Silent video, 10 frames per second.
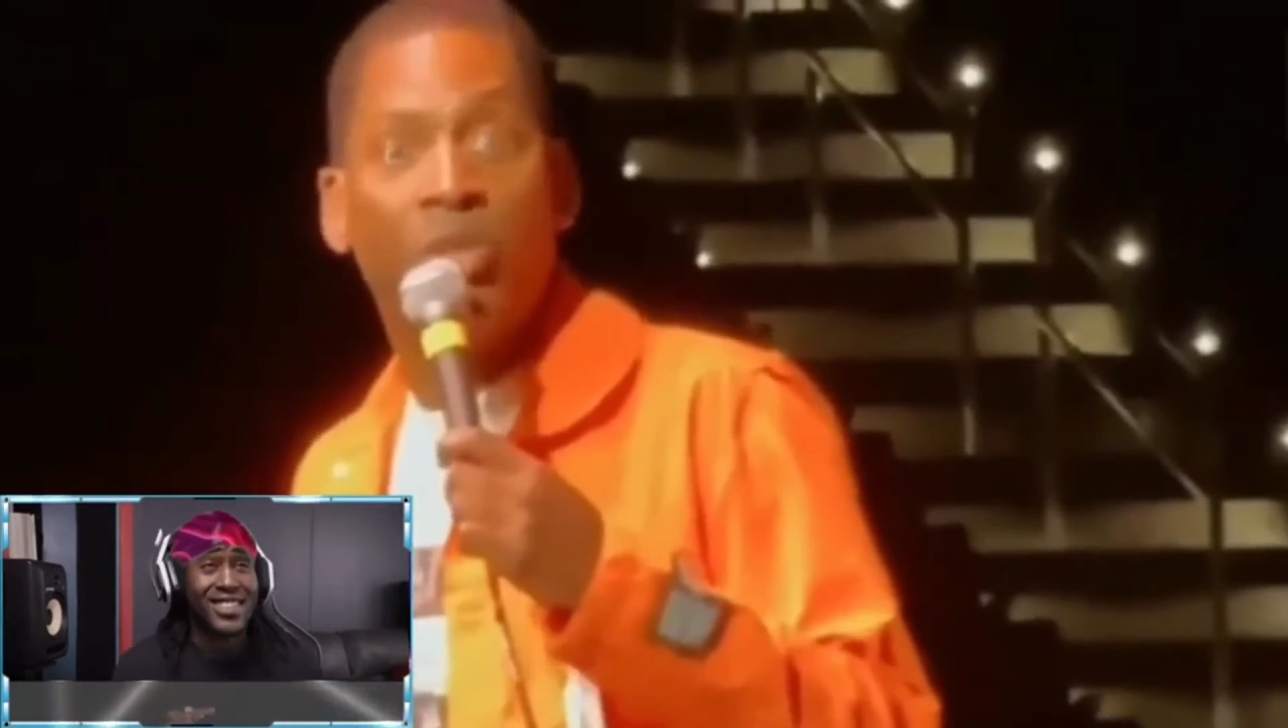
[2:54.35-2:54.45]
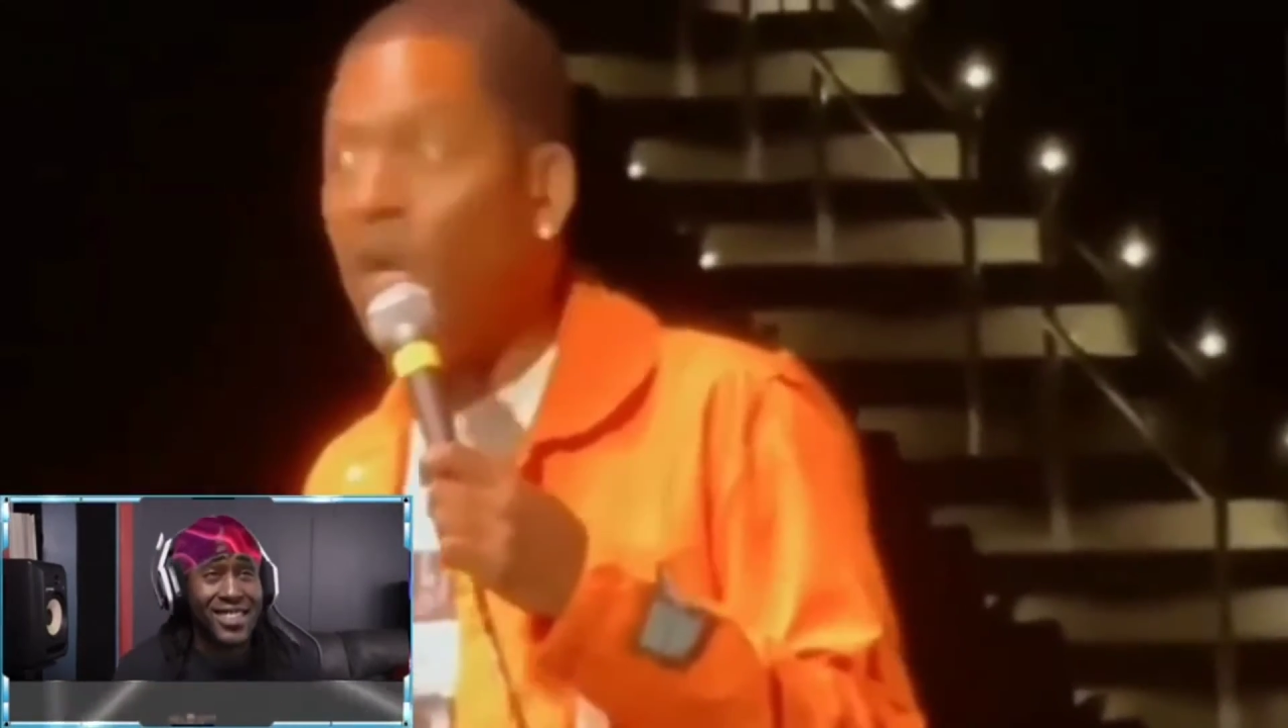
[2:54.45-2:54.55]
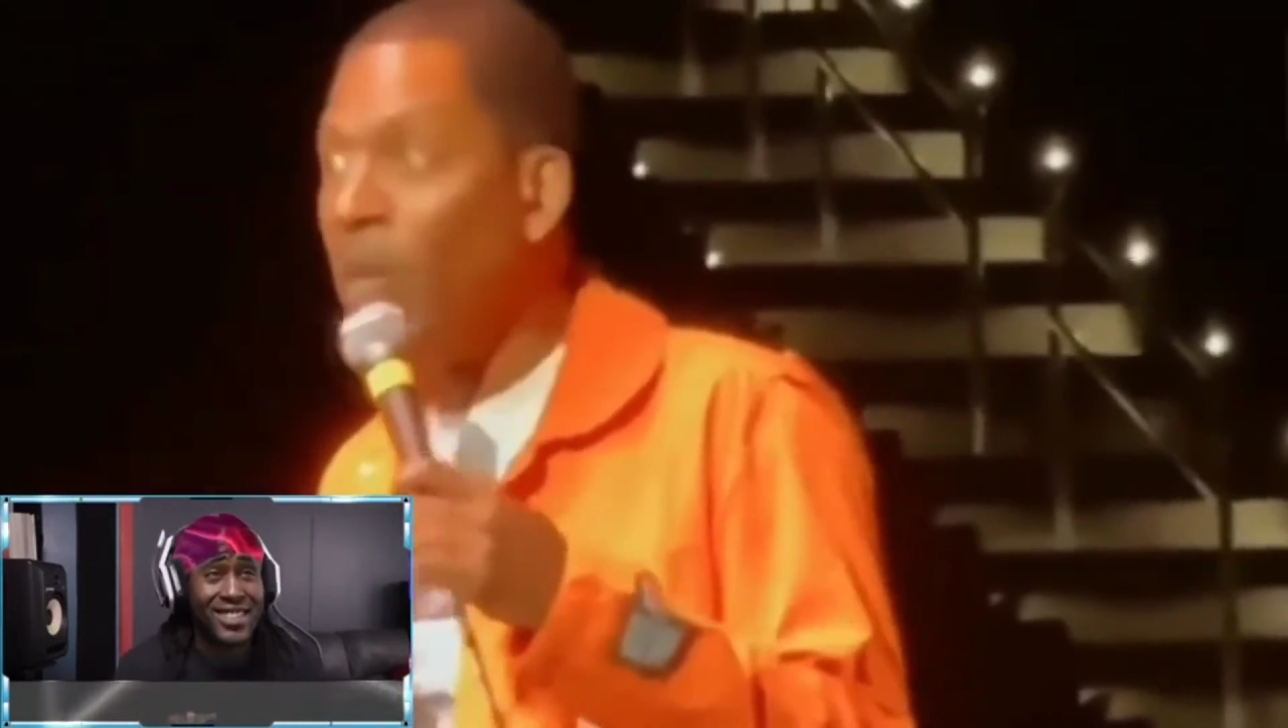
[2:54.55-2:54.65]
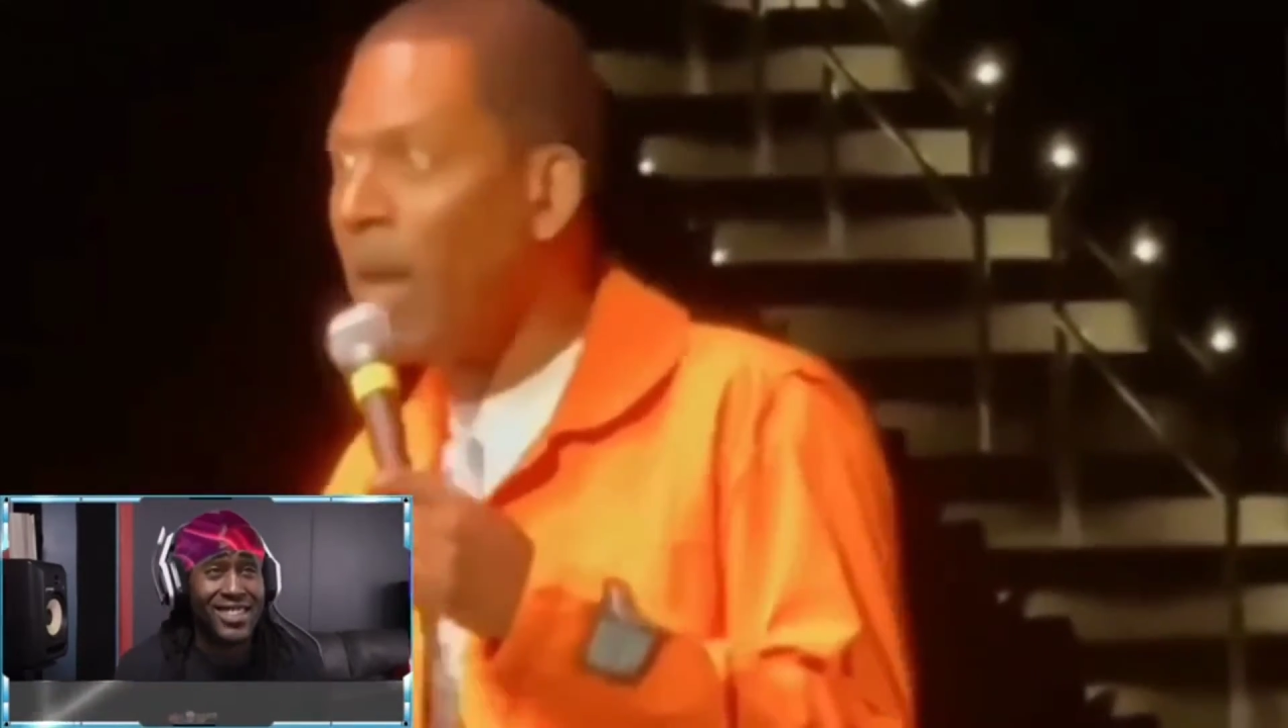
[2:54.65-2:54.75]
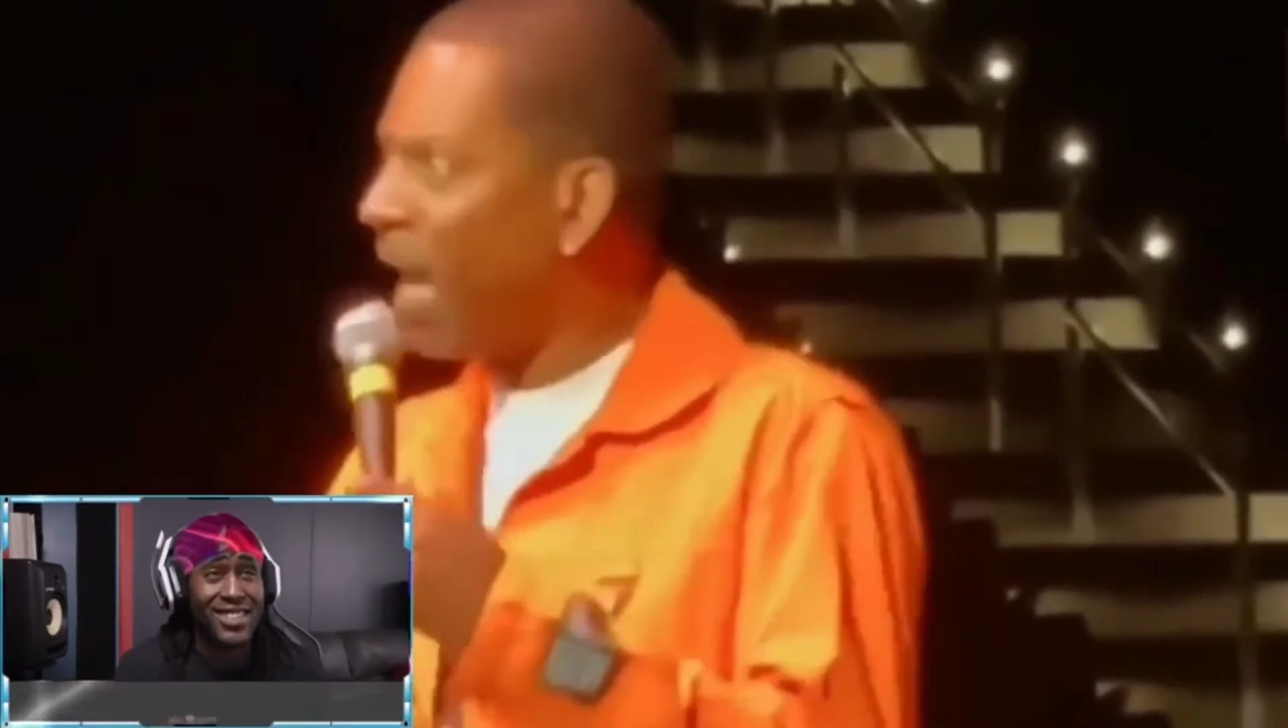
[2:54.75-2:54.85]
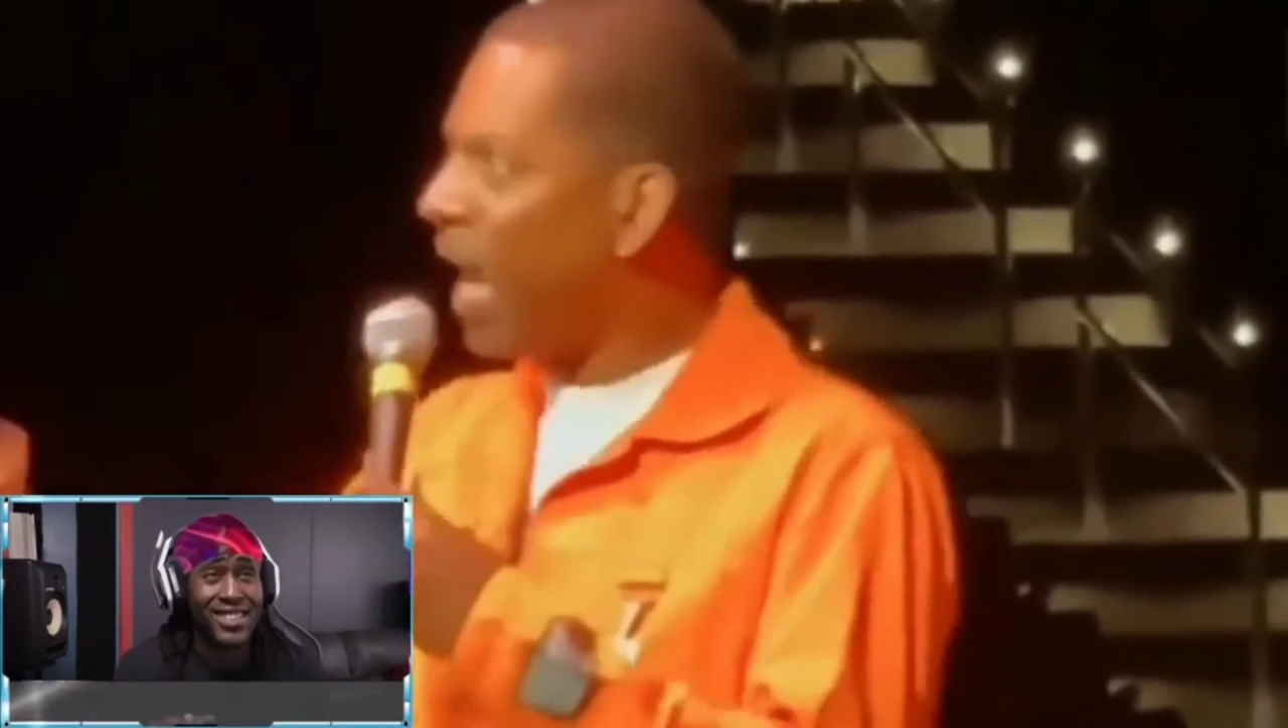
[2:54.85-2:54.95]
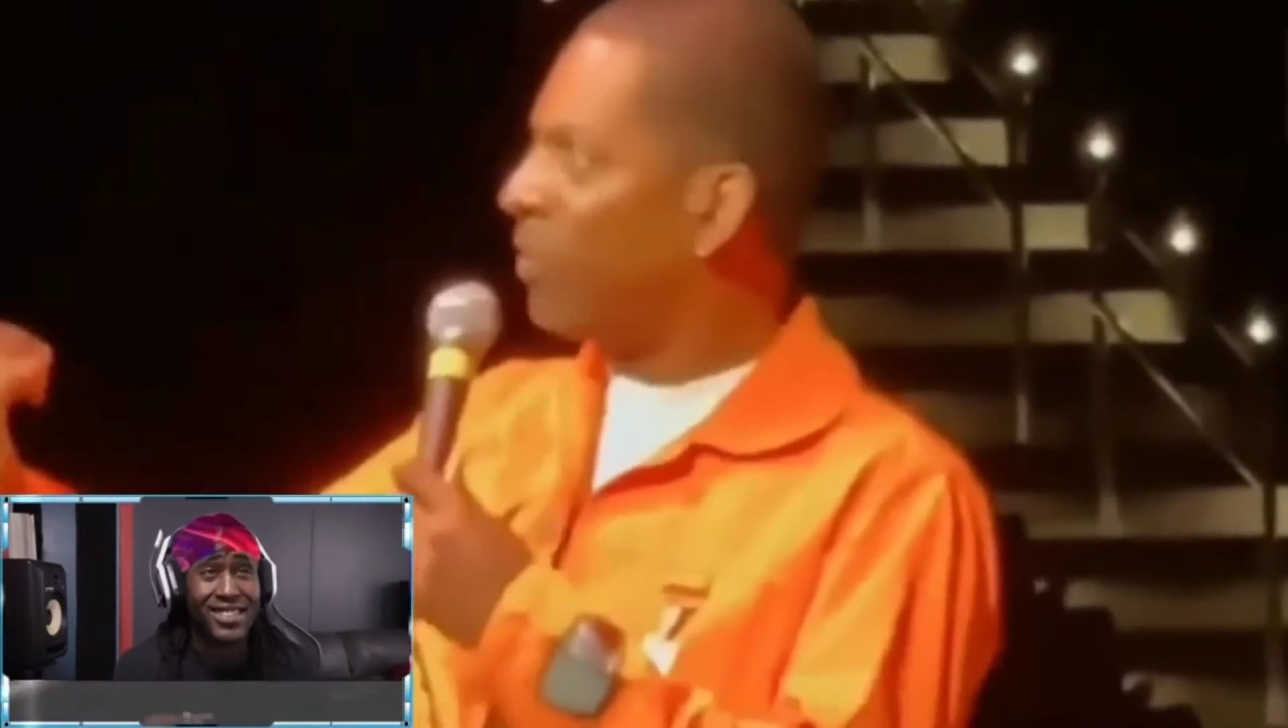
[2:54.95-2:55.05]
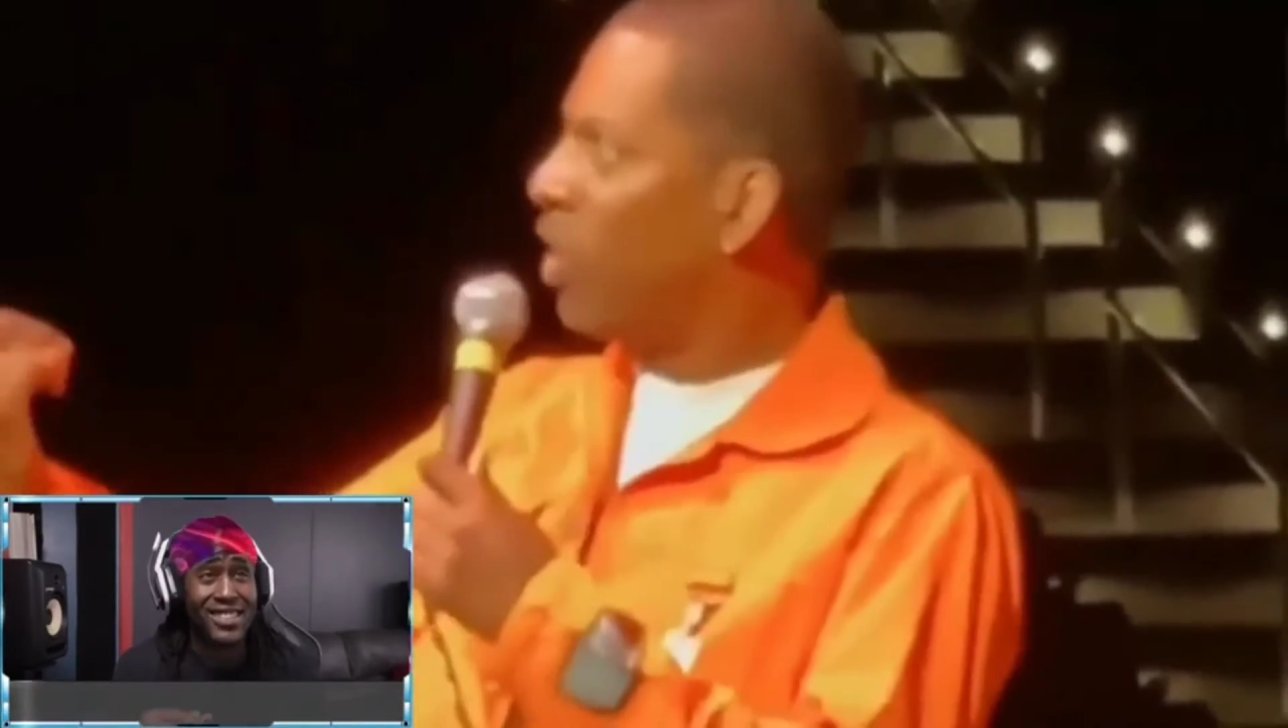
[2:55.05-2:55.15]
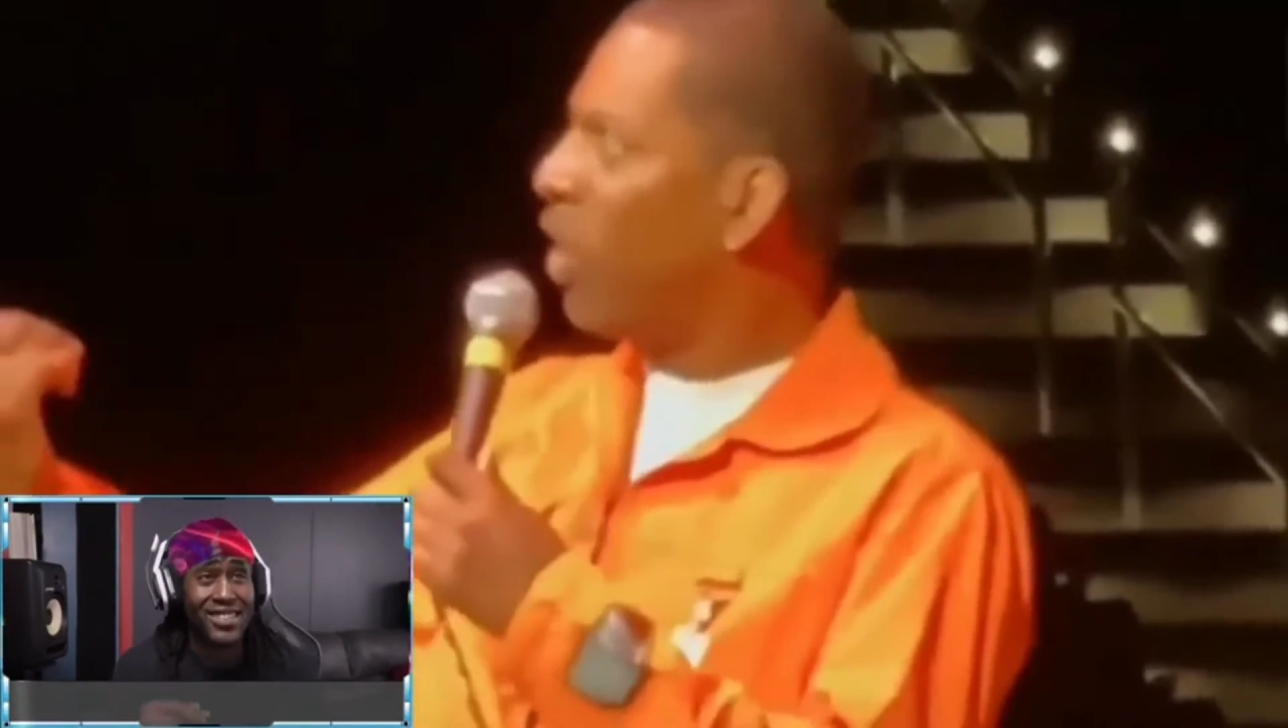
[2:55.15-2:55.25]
You gonna be like, I didn't